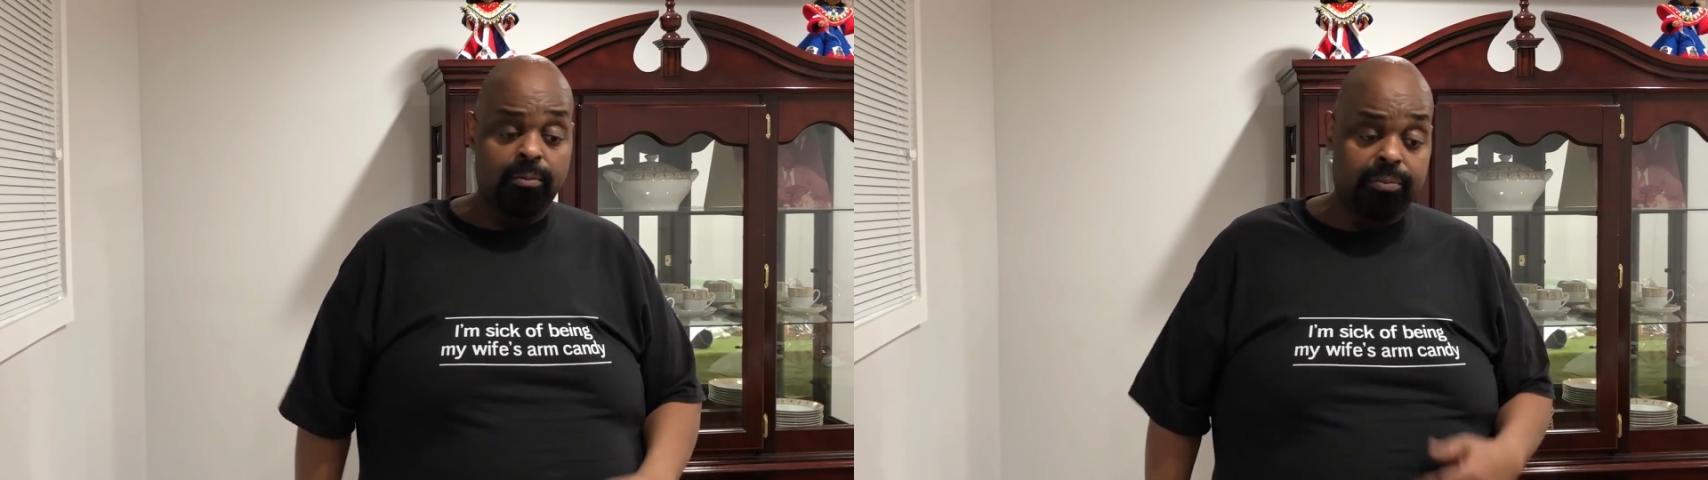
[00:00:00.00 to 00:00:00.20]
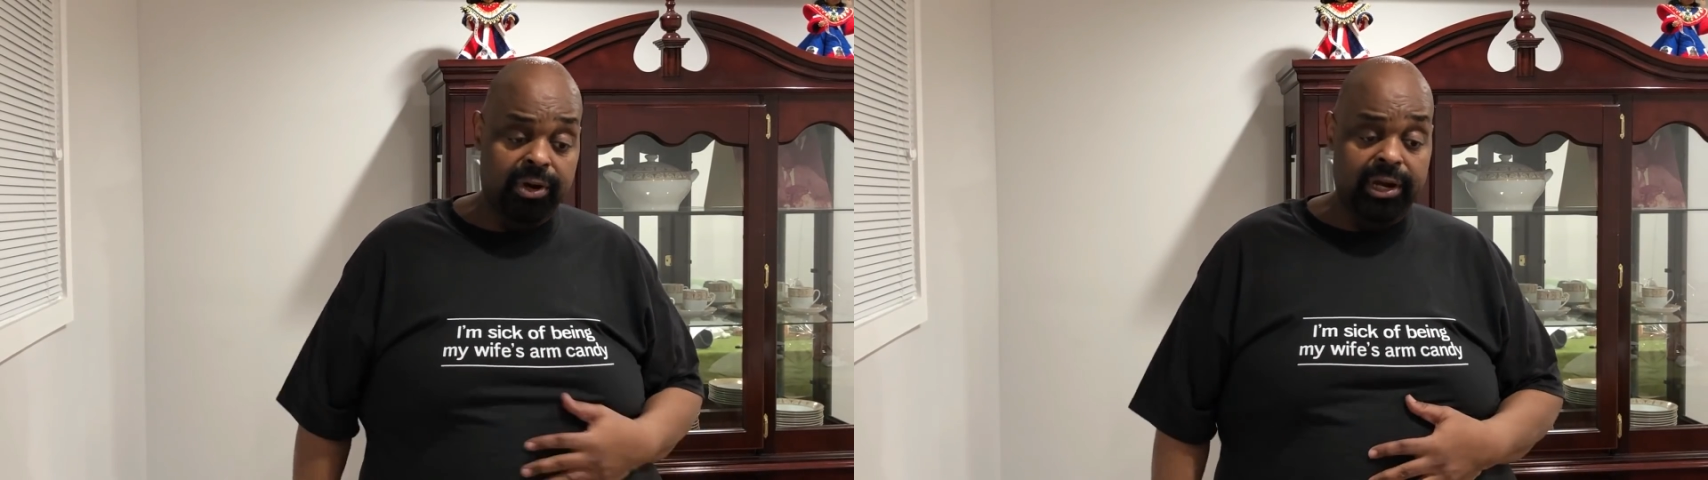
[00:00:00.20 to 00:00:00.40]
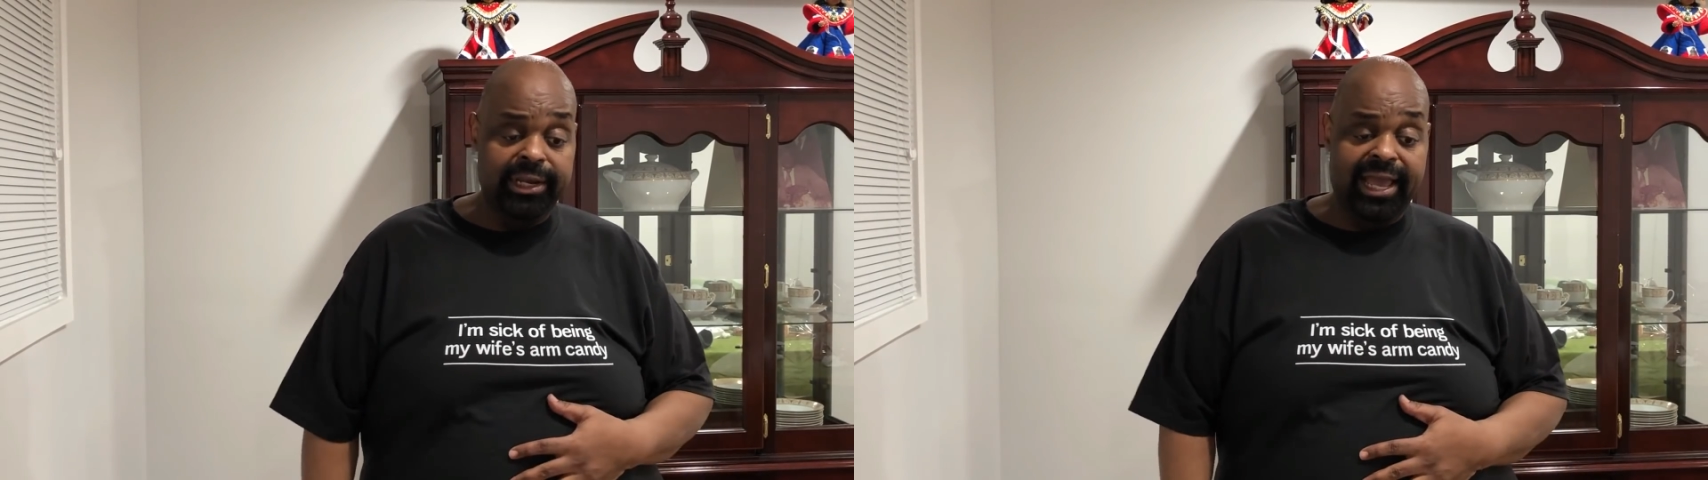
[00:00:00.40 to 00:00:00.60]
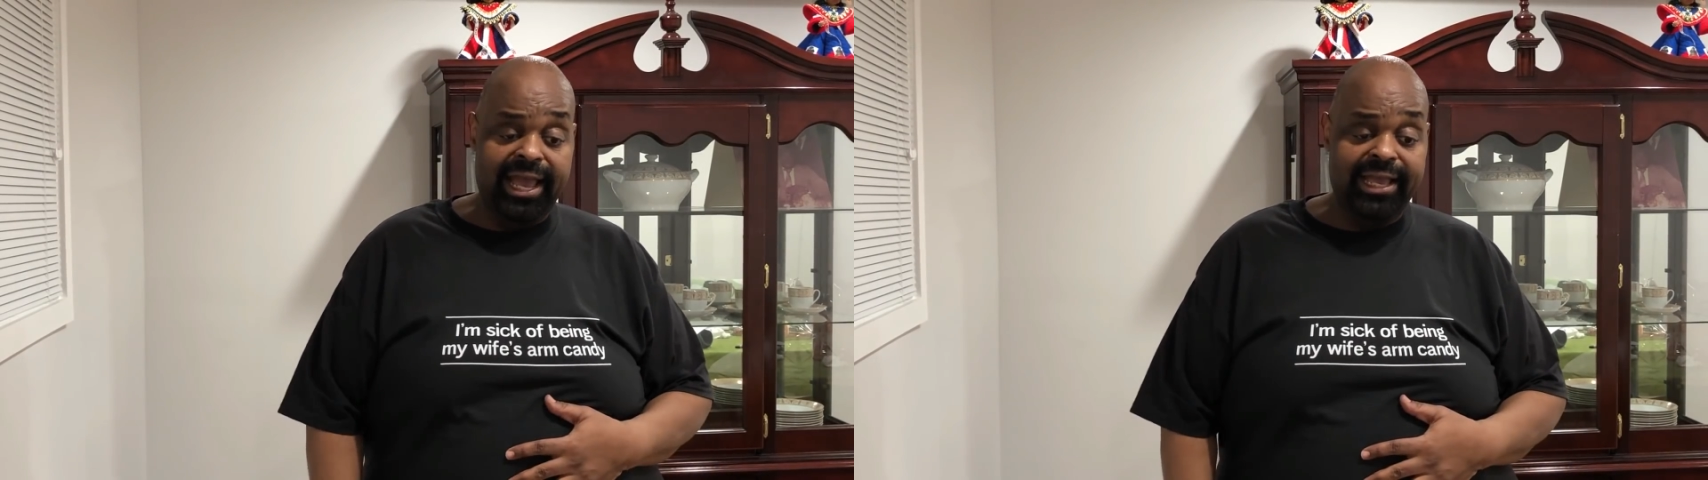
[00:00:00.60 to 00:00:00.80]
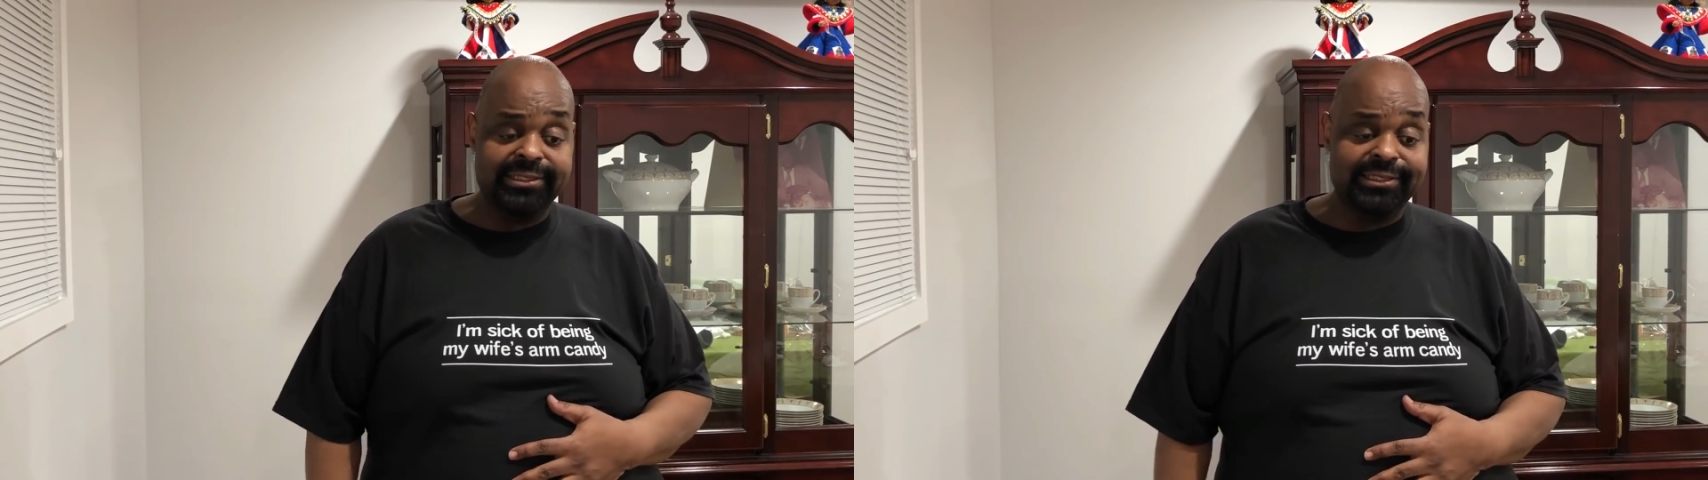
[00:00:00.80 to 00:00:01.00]
but
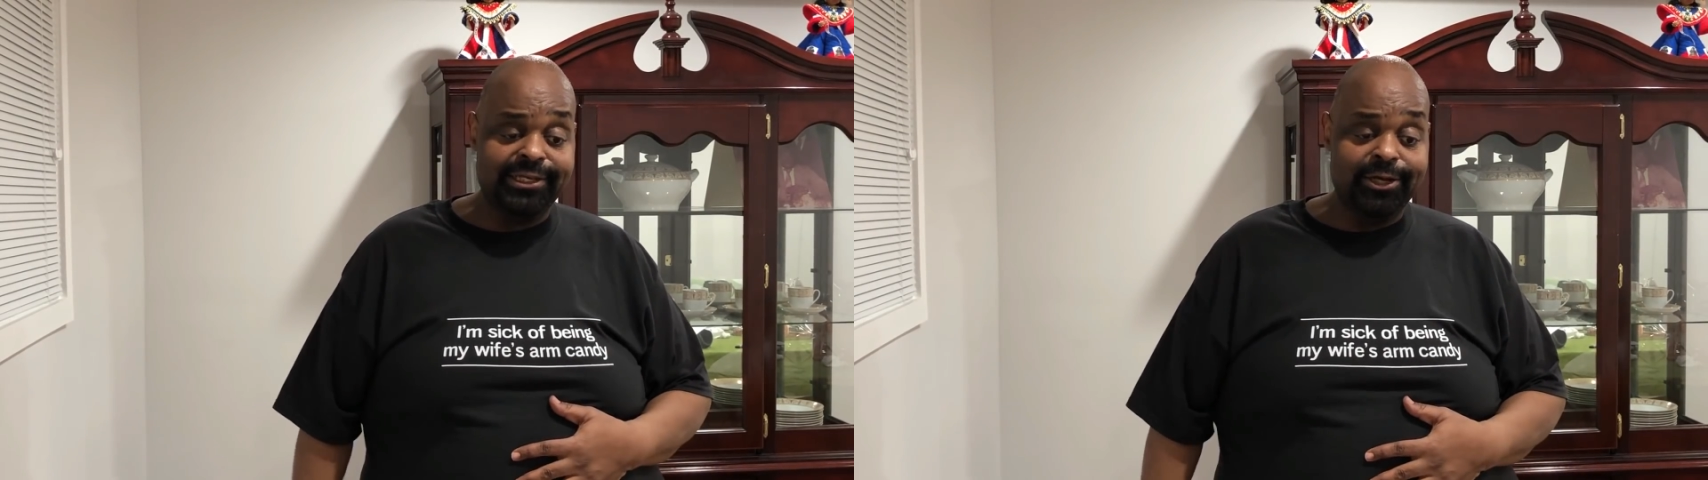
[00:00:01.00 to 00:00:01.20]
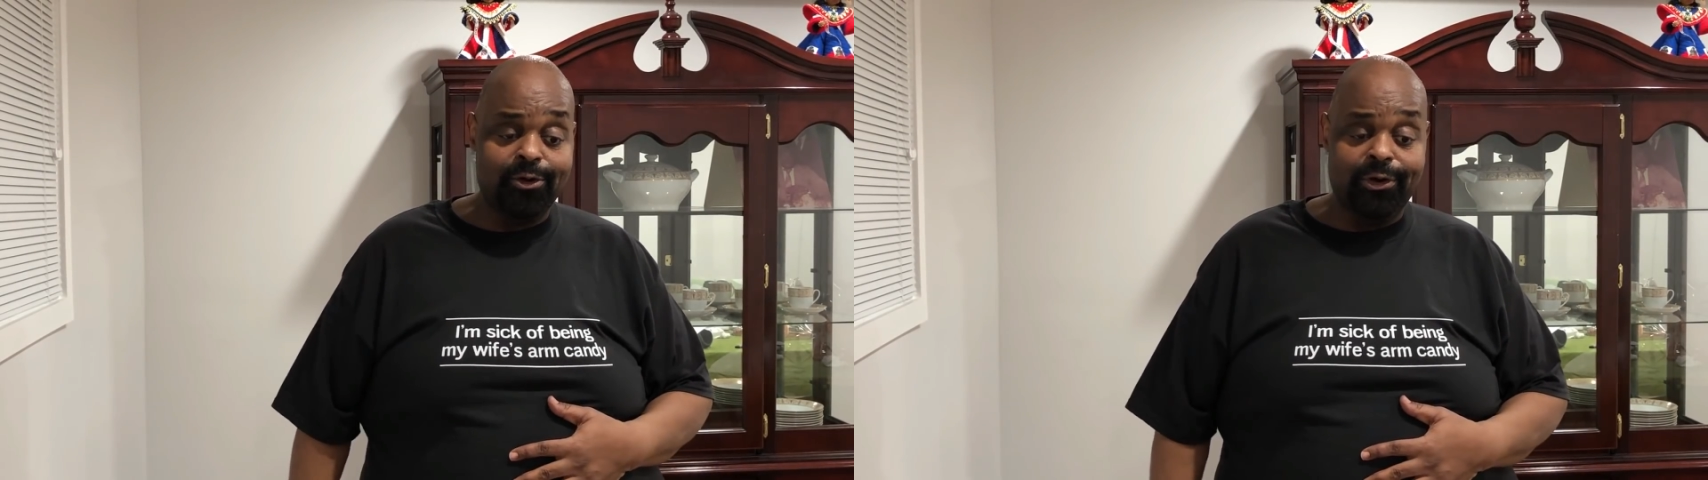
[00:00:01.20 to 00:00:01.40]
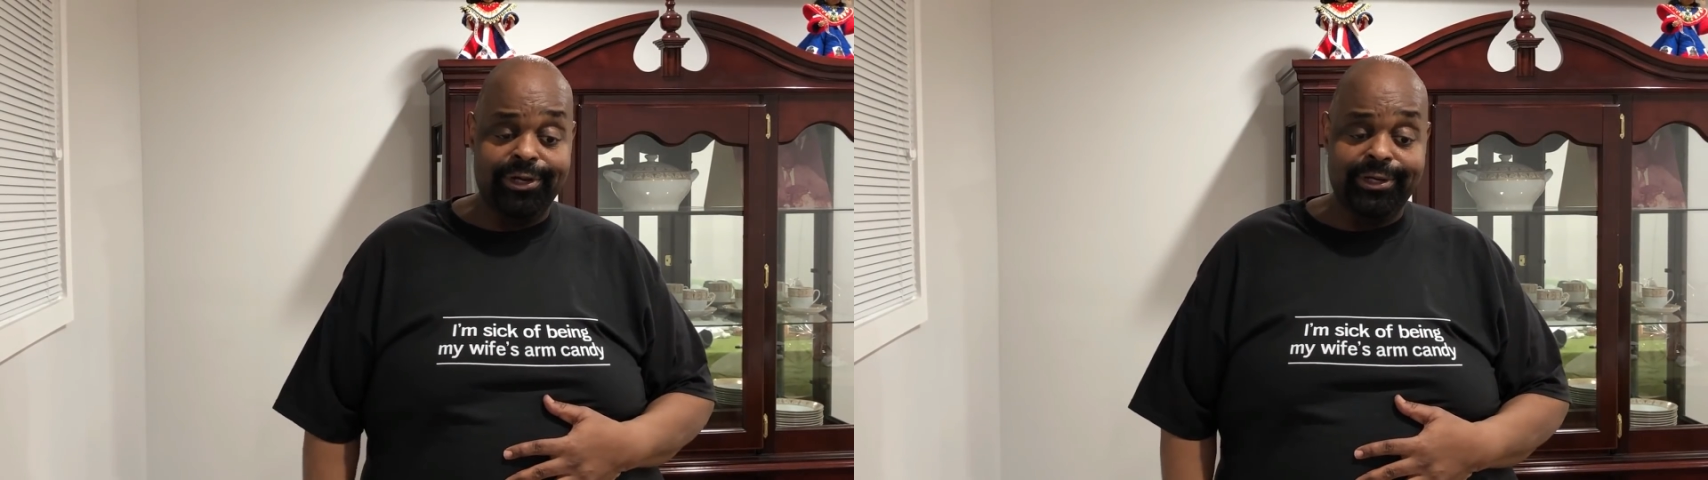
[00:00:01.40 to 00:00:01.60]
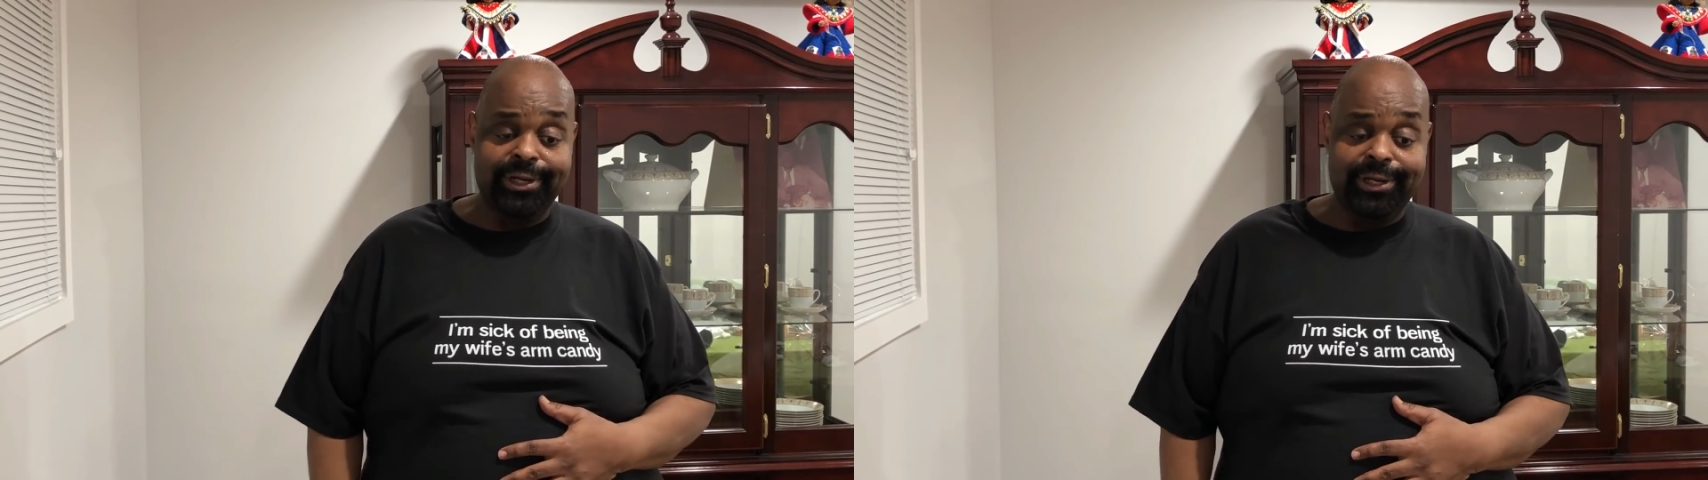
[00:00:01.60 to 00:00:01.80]
as Gordon